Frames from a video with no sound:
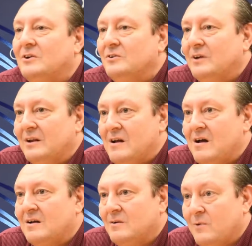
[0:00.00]
you're
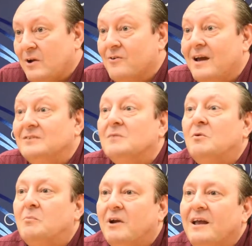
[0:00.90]
gonna recognize
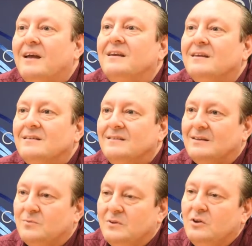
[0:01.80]
some brand,
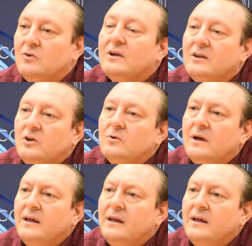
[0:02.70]
that's what they look at you.